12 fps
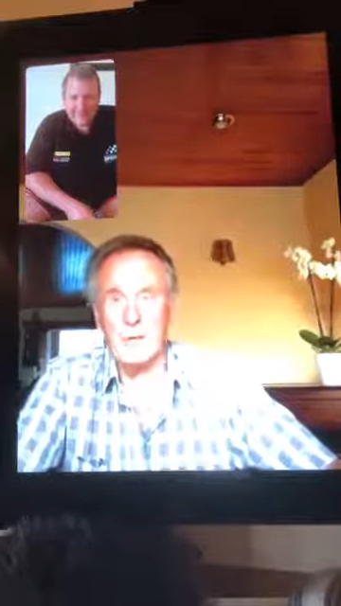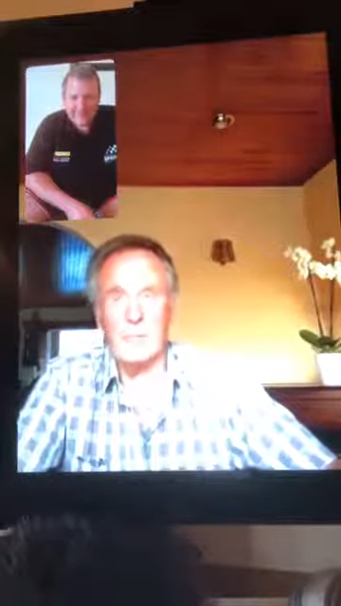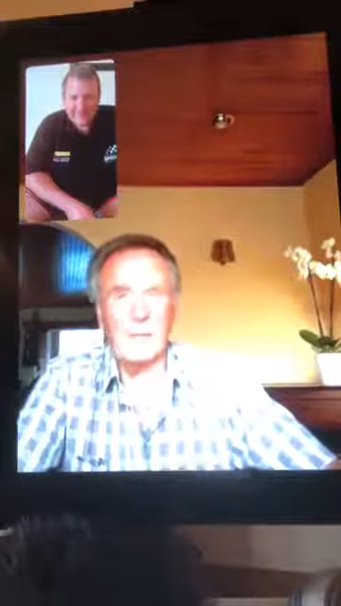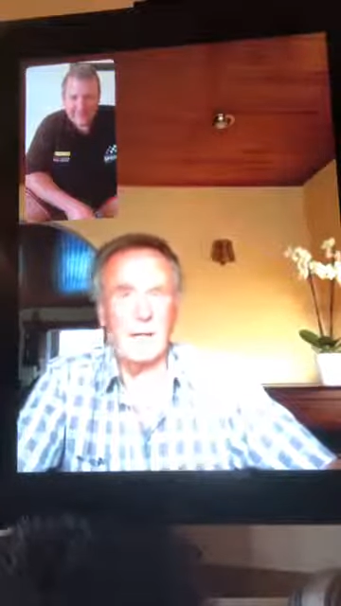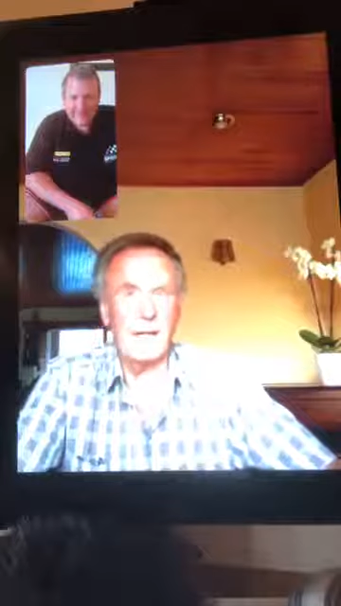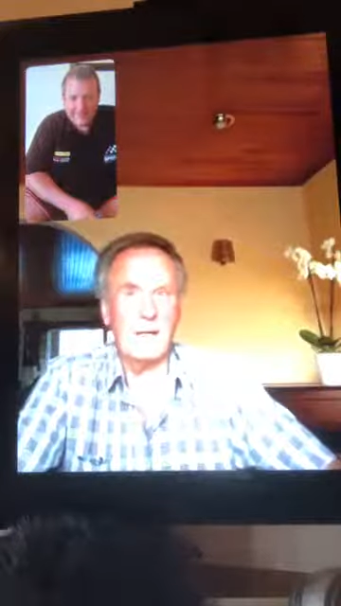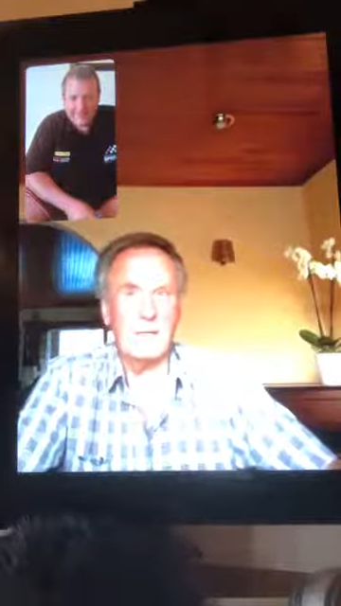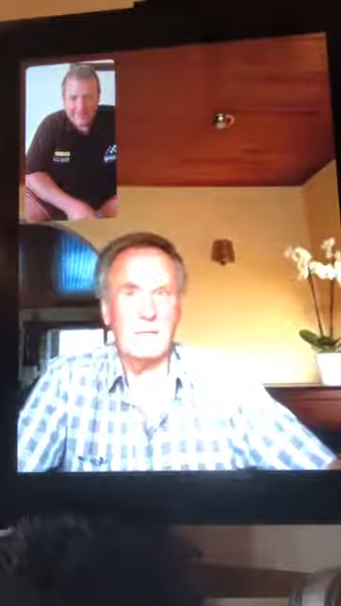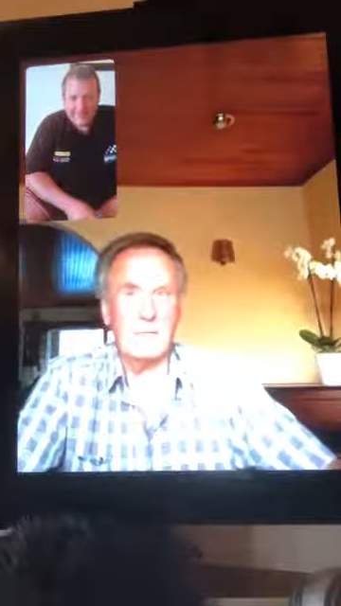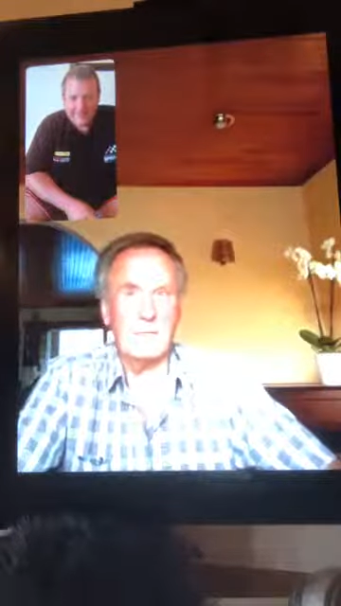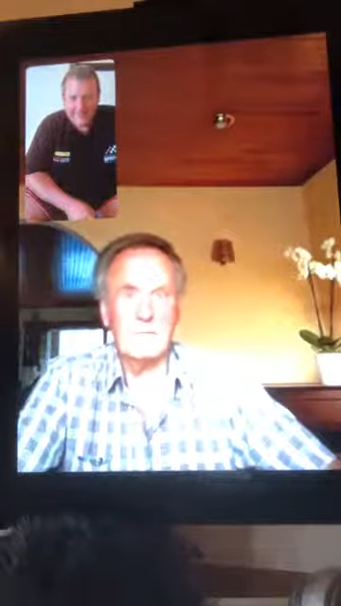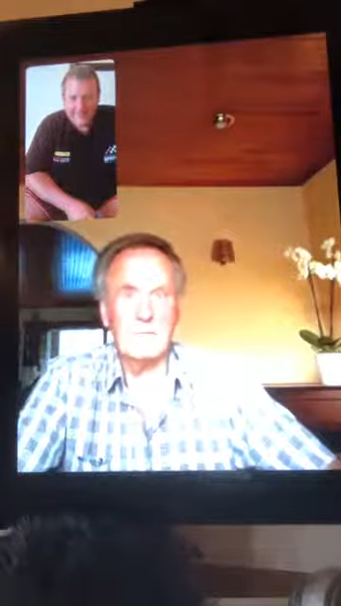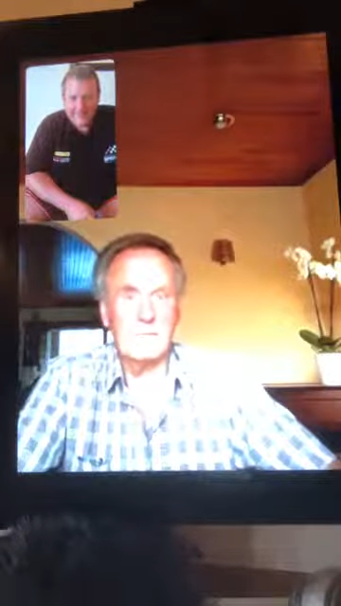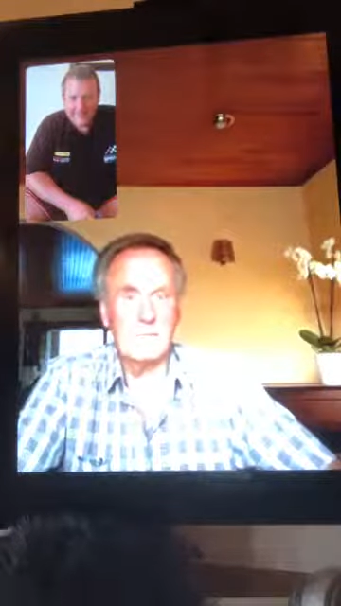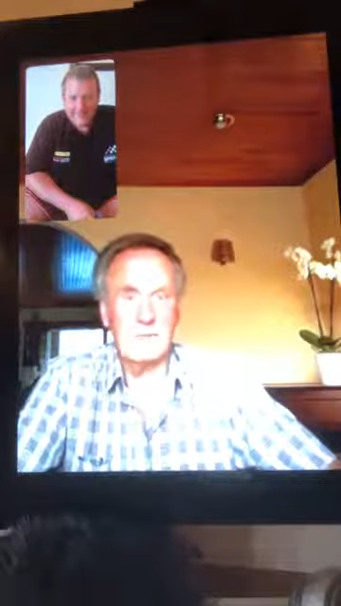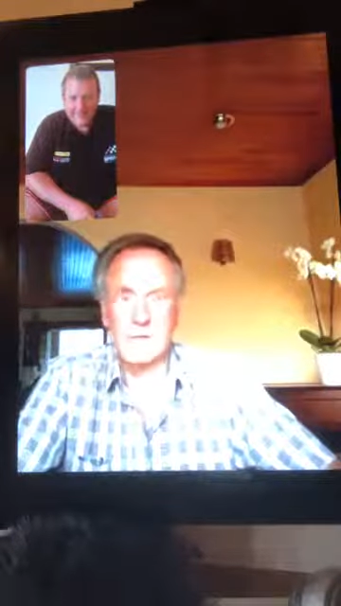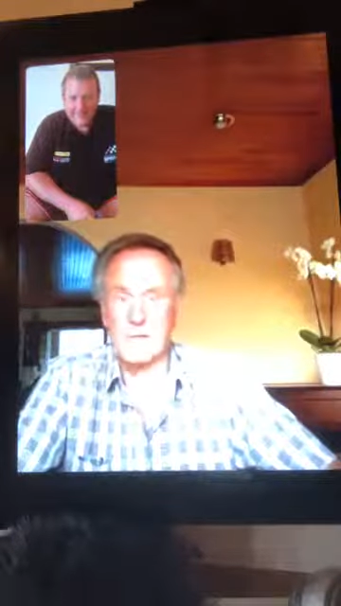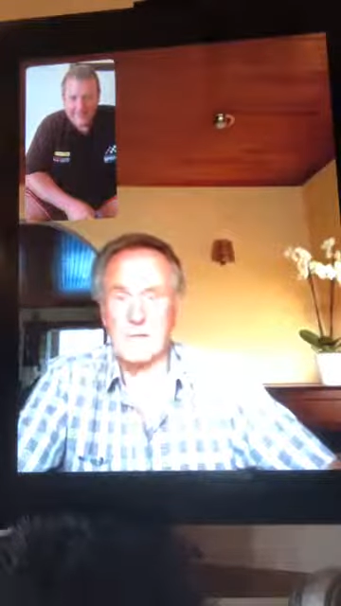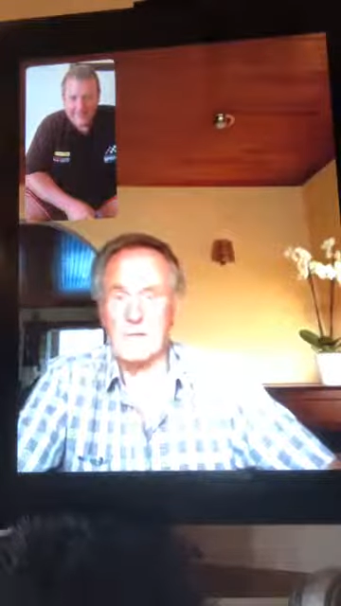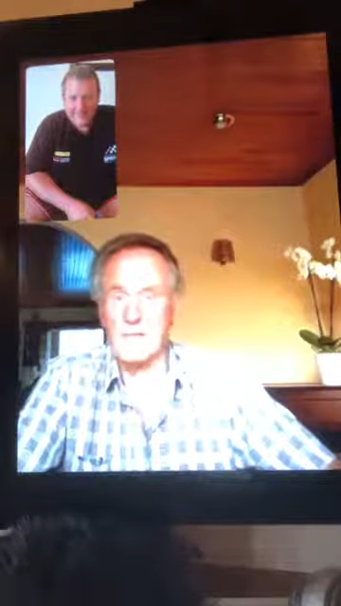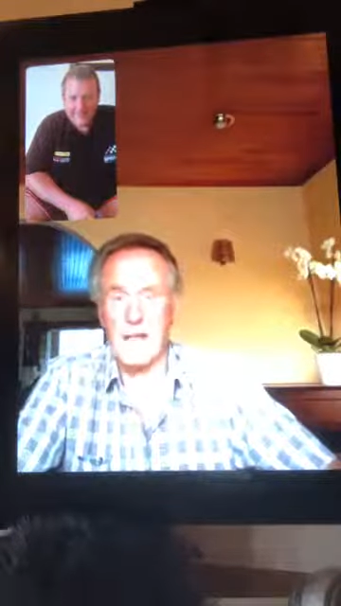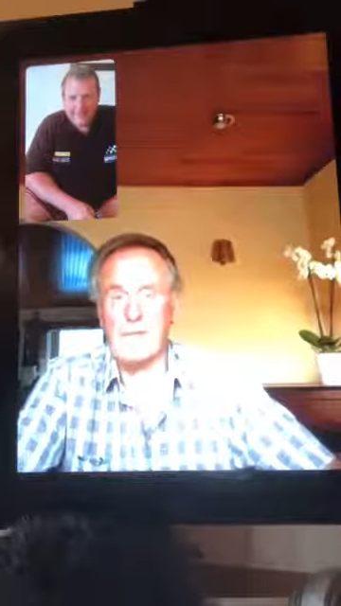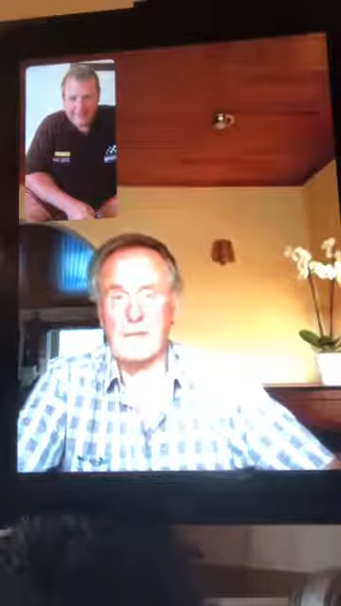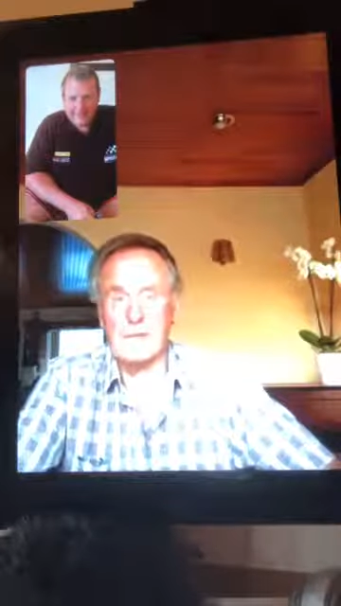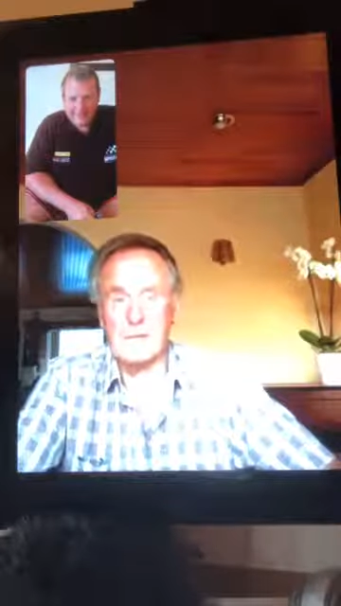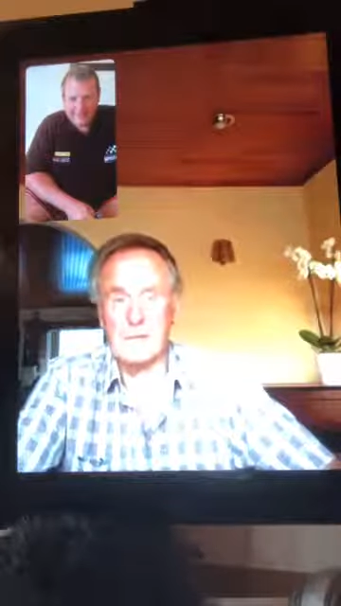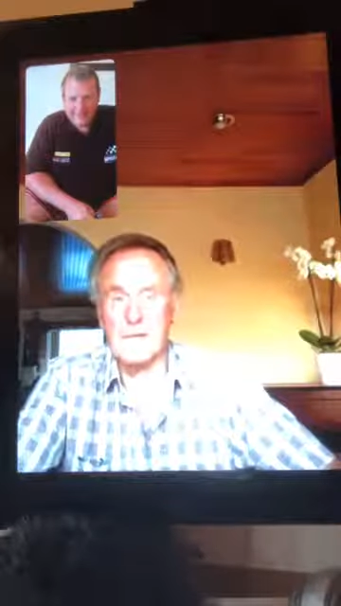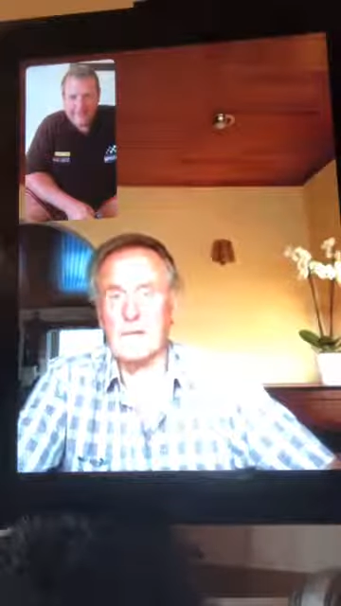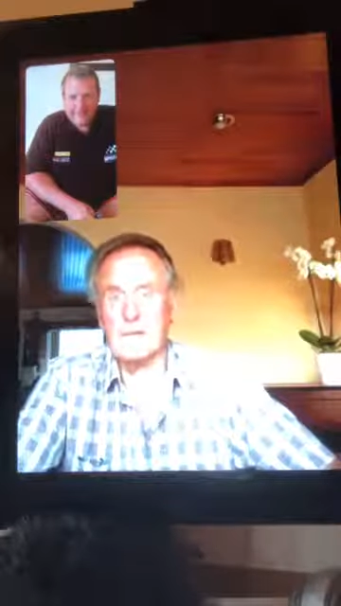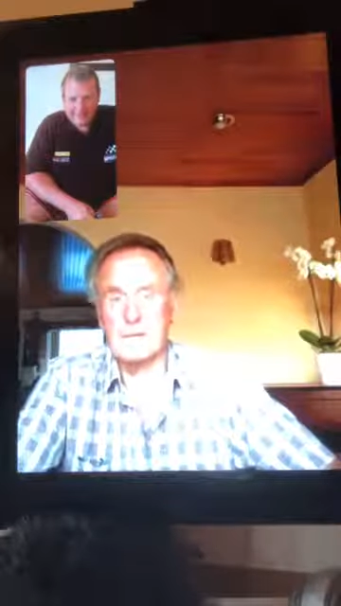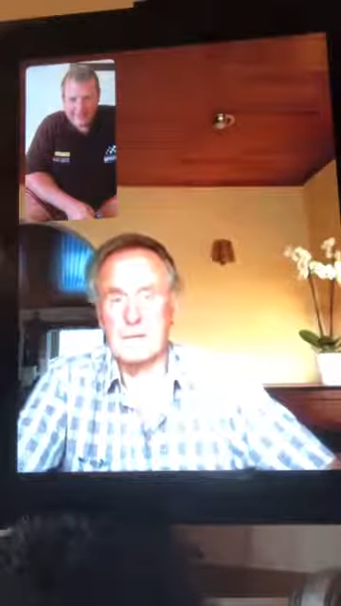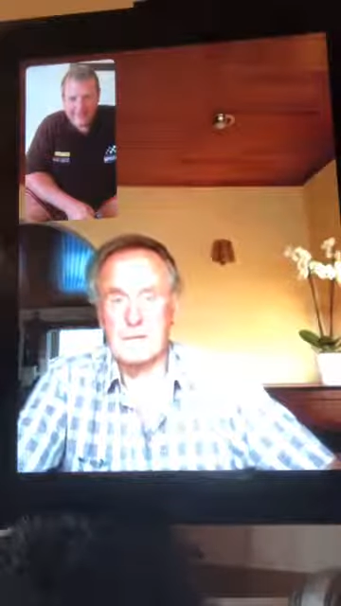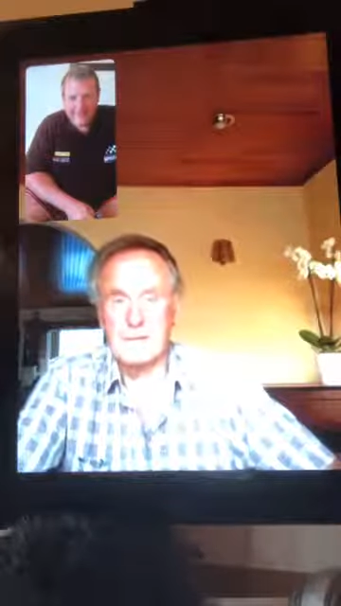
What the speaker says: 1.6 or 7 seconds.